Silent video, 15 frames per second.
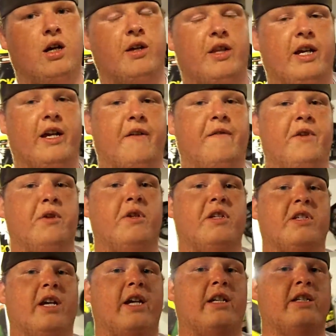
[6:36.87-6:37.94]
They got a few
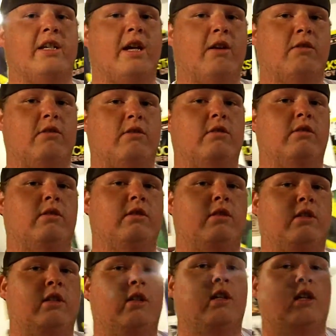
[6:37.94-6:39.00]
designs out,
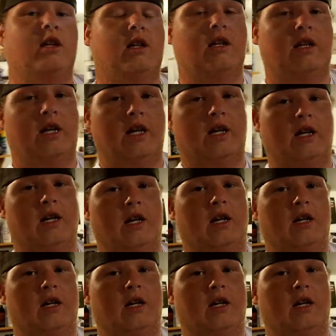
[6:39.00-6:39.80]
and